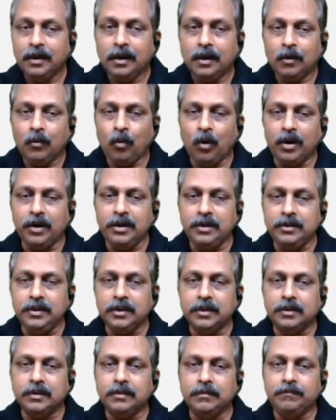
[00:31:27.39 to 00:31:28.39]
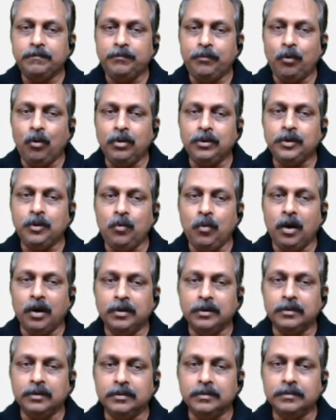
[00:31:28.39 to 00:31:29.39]
What is the fourth
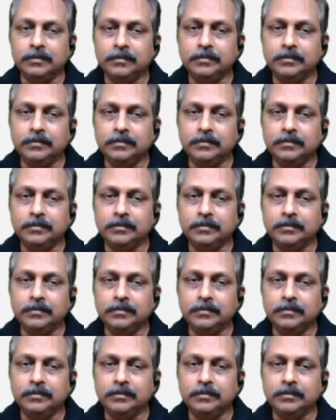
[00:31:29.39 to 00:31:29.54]
one?